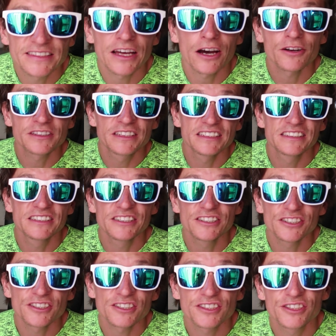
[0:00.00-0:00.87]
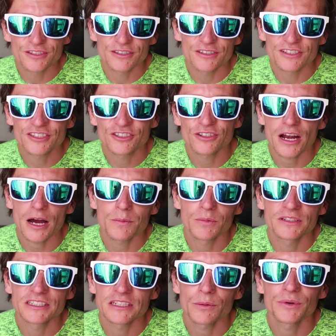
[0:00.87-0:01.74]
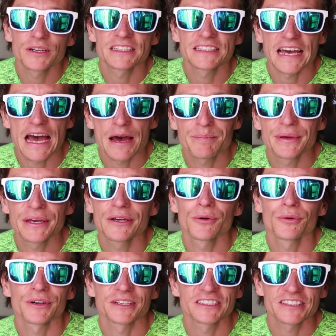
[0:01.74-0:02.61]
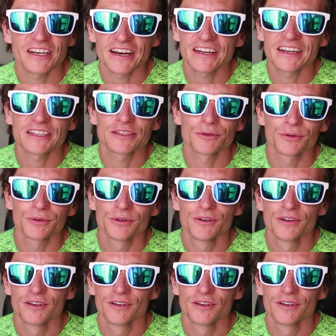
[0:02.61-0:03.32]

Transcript: stoked is used to describe when someone is happy or excited or